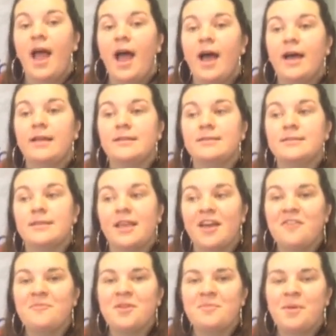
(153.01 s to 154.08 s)
And
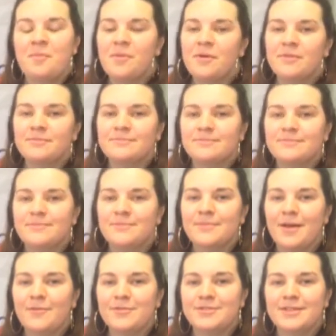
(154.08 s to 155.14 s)
yeah, I've been a member
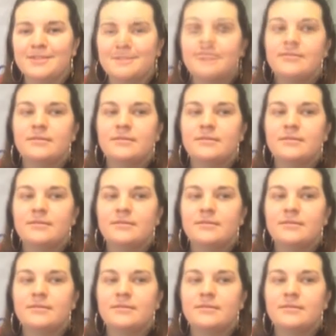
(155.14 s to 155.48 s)
ever since.